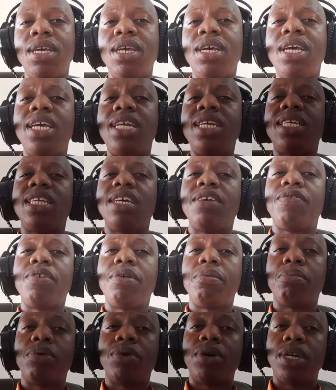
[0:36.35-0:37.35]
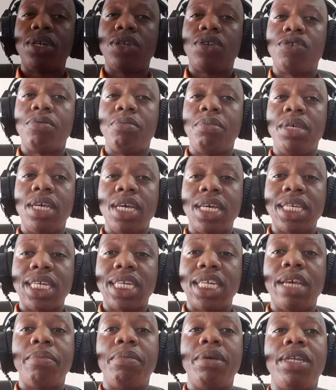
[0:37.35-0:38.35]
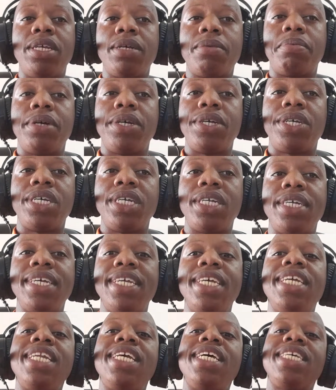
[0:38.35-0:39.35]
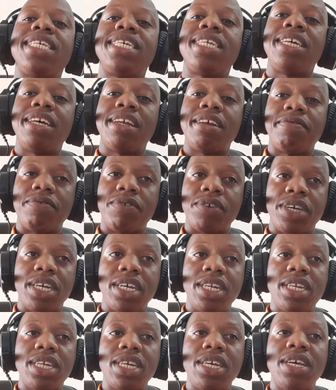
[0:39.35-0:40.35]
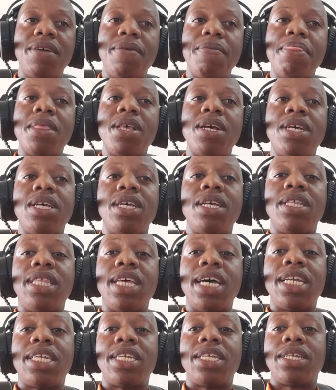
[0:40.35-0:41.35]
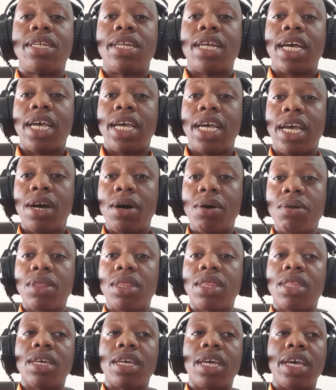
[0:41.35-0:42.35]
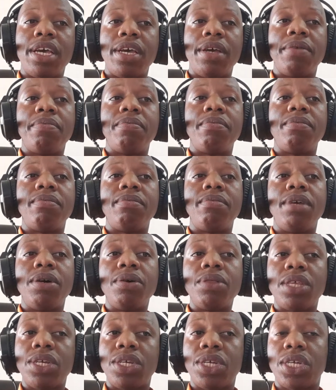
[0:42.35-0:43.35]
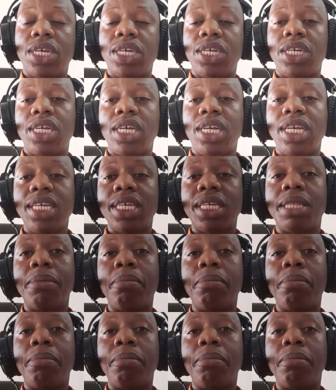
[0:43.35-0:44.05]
It is therefore important to me as a diabetic patient and as an advocate that healthcare, health education is the